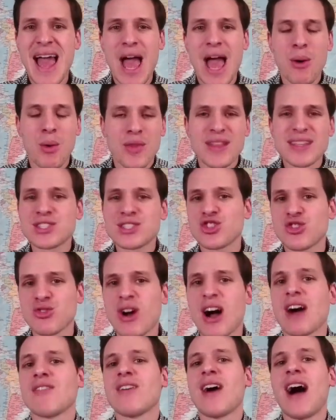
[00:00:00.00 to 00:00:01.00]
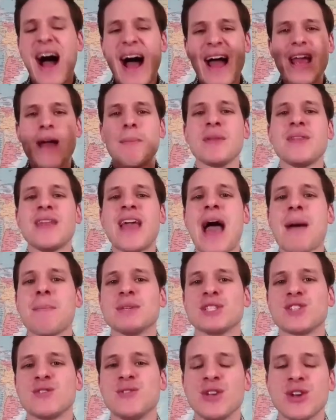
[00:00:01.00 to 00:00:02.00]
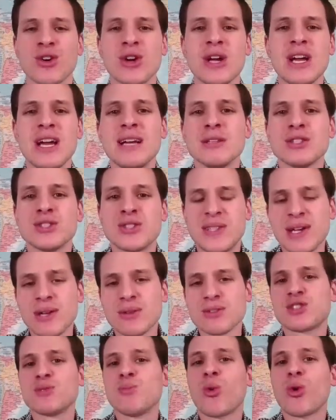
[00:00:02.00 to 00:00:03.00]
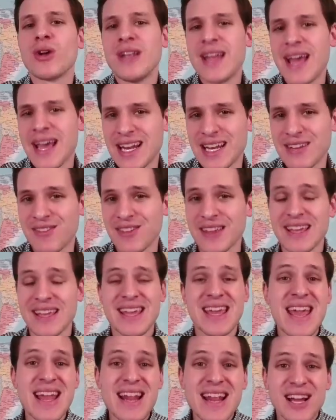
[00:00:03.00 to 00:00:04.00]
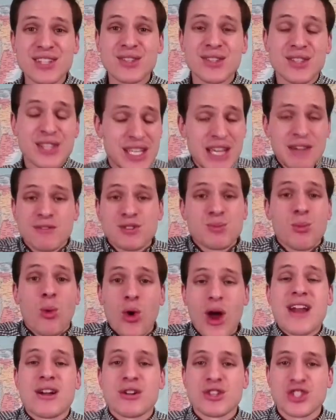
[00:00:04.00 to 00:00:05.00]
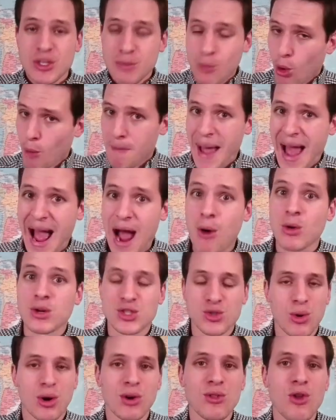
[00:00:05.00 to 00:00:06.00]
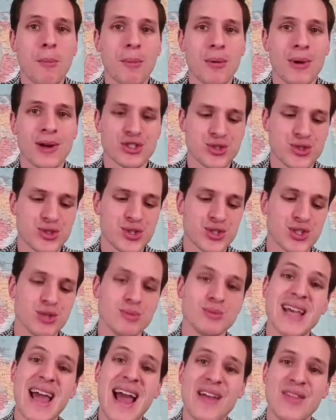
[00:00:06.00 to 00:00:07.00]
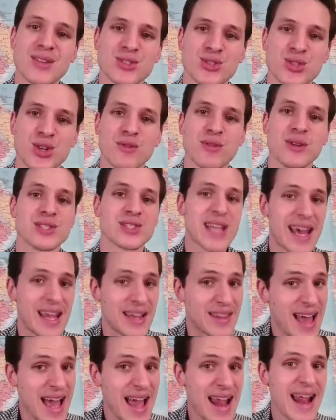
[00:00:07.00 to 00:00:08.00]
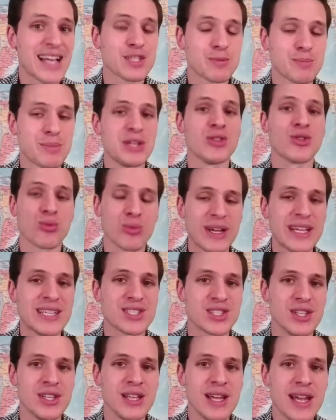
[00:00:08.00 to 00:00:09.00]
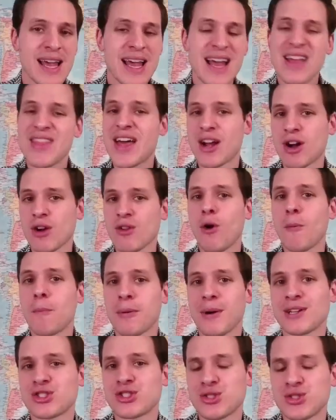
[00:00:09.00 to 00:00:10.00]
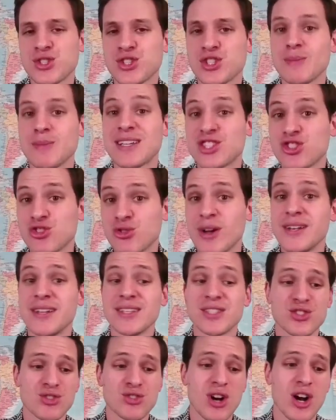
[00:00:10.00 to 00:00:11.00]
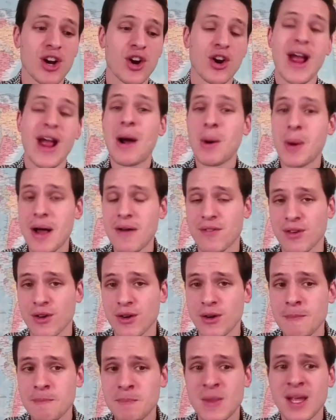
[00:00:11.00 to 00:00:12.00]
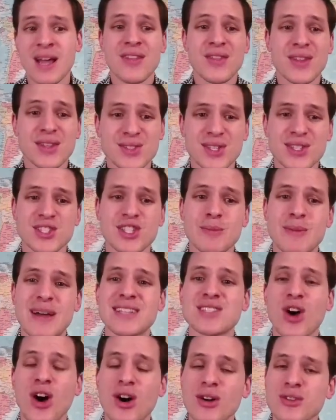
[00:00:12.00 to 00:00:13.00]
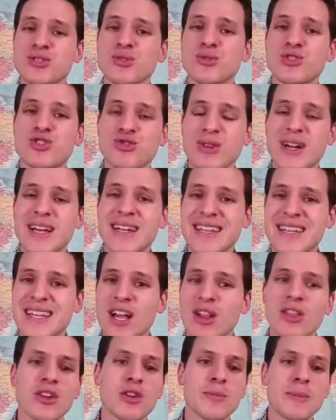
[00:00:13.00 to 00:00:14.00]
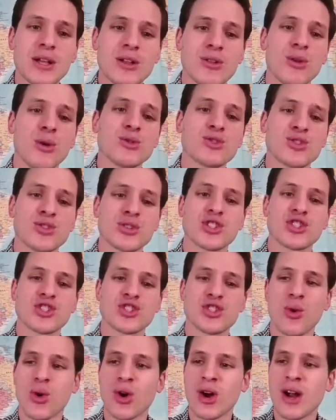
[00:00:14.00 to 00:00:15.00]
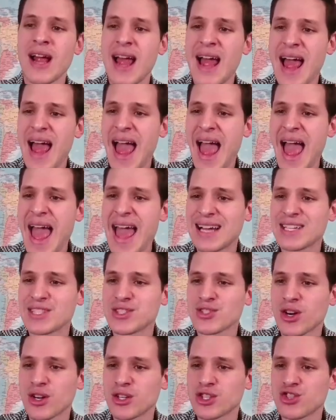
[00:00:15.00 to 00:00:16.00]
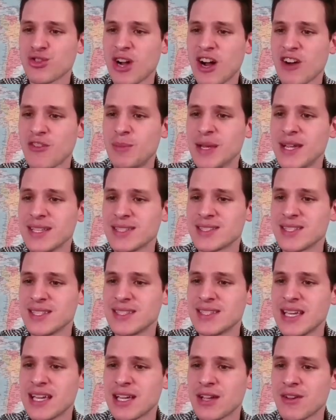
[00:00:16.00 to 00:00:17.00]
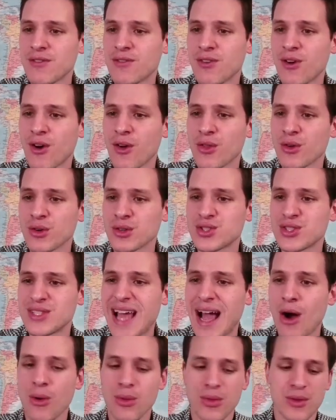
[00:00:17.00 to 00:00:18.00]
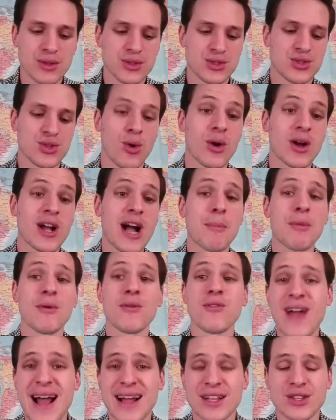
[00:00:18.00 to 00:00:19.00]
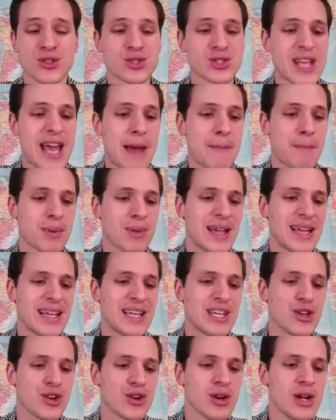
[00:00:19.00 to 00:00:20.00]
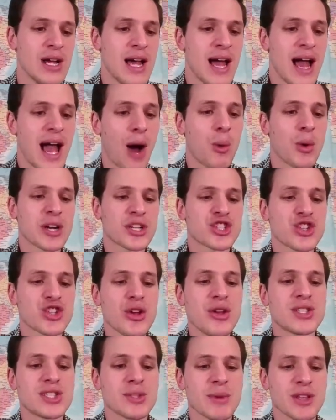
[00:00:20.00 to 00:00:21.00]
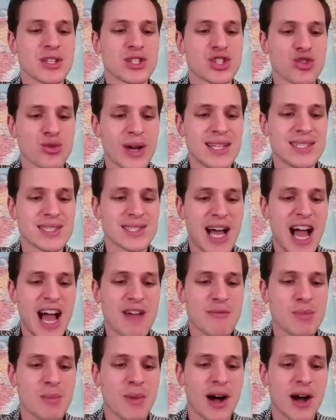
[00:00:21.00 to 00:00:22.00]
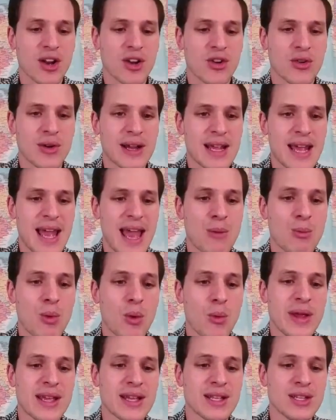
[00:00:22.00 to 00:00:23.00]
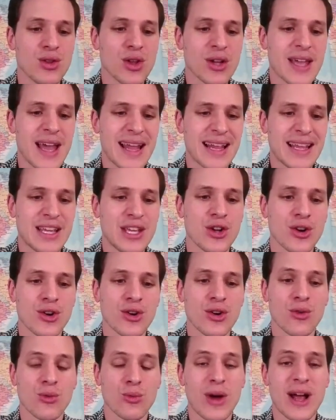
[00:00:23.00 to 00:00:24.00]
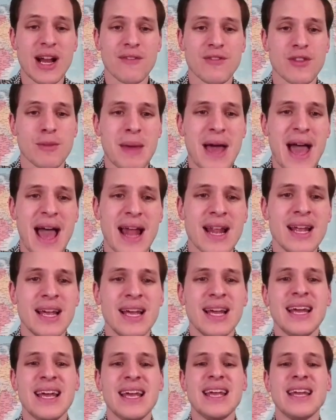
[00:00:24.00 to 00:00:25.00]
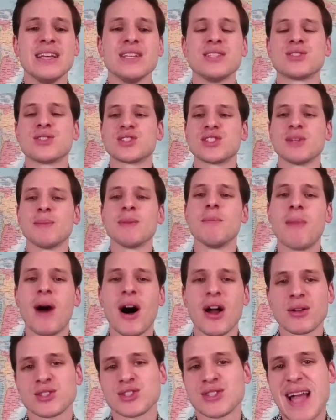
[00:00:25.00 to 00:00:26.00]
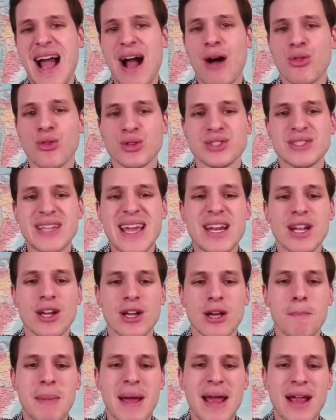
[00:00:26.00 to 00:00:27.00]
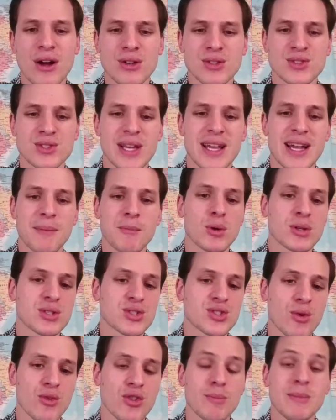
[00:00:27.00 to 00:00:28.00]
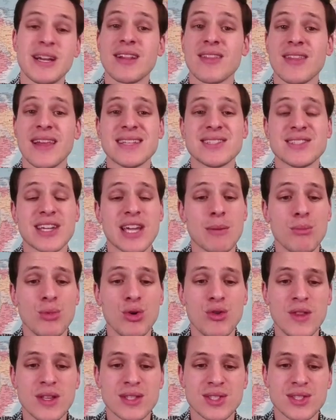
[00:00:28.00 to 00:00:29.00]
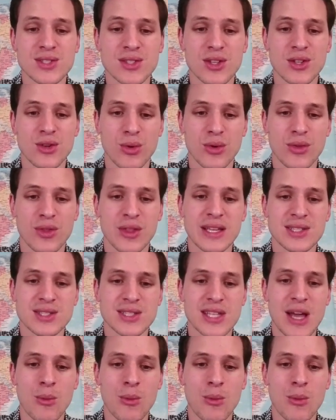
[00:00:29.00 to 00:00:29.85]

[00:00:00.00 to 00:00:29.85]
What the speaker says: And when this trough high up in the atmosphere tilts more negatively, it gives more energy, more power to our low pressure systems at the surface. And that has been the reason that our low pressure system has trended stronger. However, the system has also trended a little bit closer to shore as our trough begins to dig farther south. So a couple factors at play here. I want to show you some of the trends I've been monitoring, and what we can look at here right off the bat is some of the models and how their data compares. And I'm going to start with the Mid-Atlantic and move this into the Northeast.